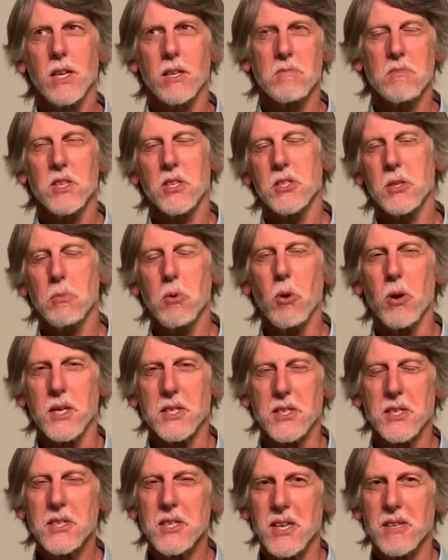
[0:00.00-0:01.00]

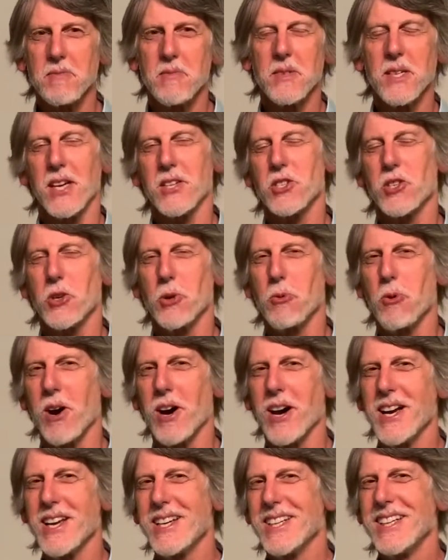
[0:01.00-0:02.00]
disappointed, not sure
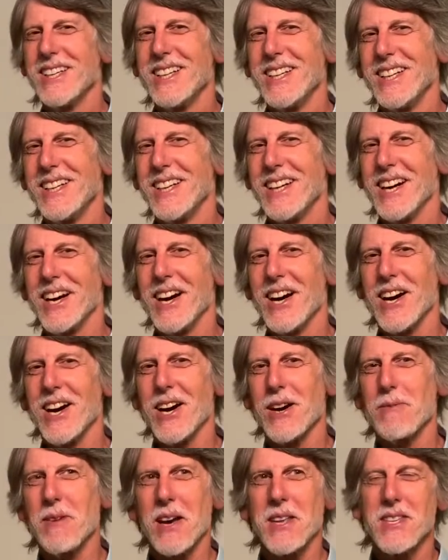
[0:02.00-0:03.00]
why,
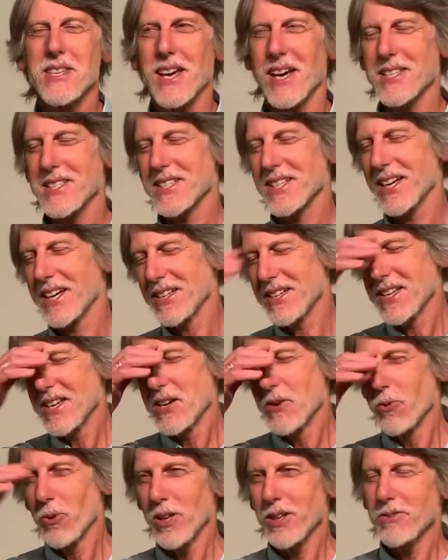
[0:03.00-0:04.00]
I said,
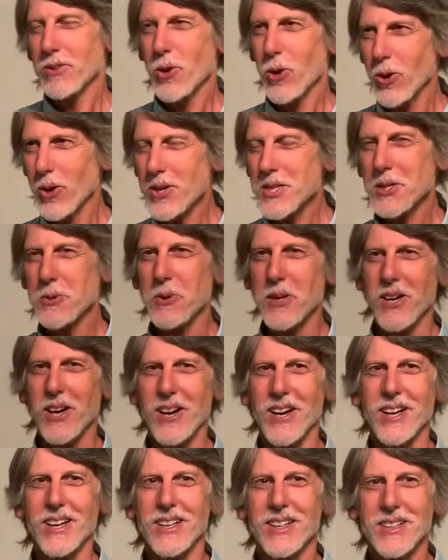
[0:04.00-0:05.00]
well, of course we
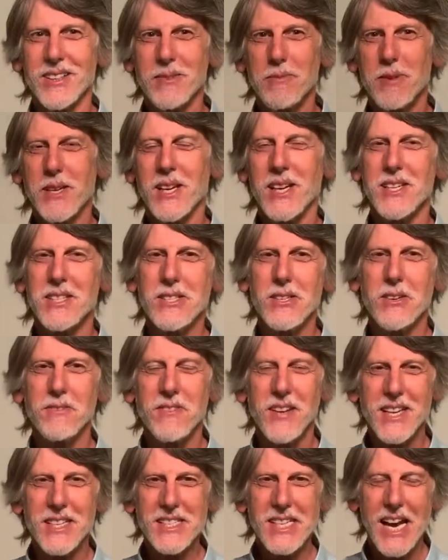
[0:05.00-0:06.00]
are, because they're
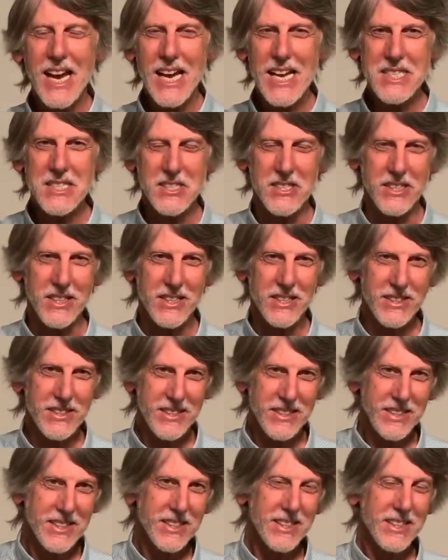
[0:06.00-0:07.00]
fantastic.
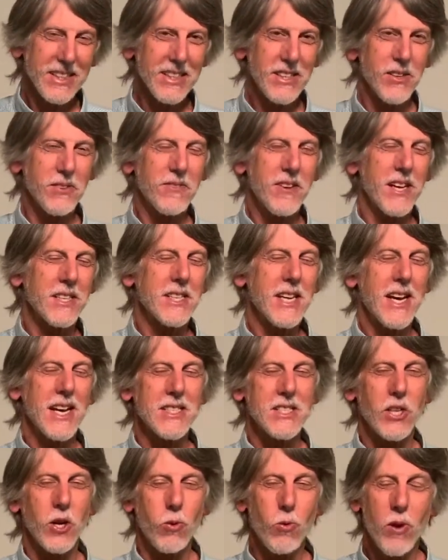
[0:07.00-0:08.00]
They're
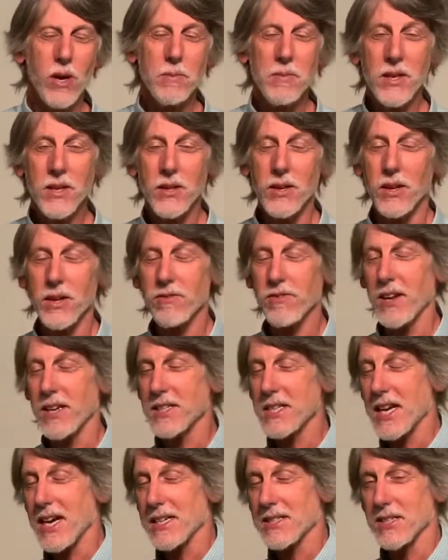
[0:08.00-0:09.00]
fantastic women, they're
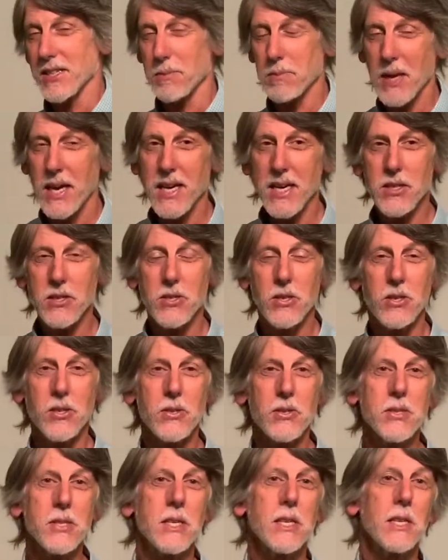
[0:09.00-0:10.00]
fantastic
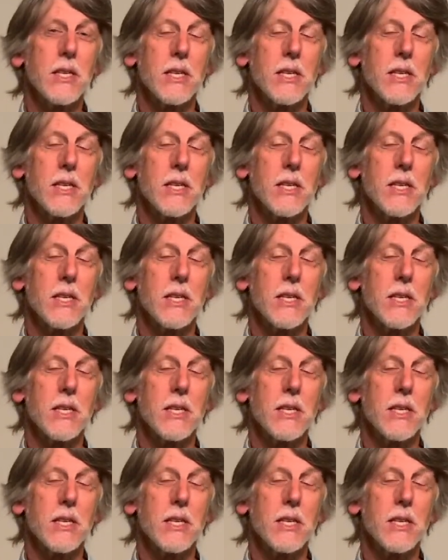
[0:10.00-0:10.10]
painters,